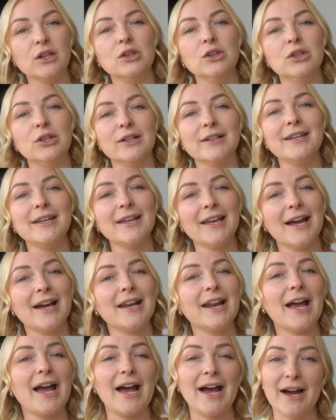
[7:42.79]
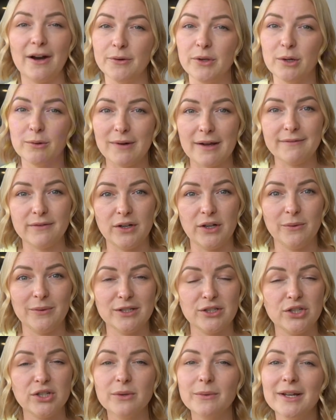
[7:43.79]
looking at how your revenue
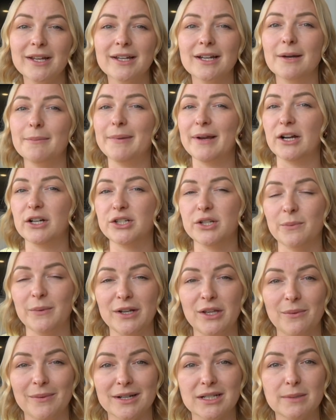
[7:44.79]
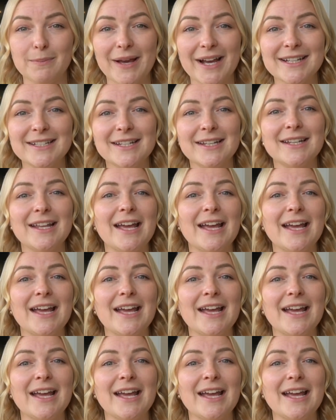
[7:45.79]
is doing compared to what you expected,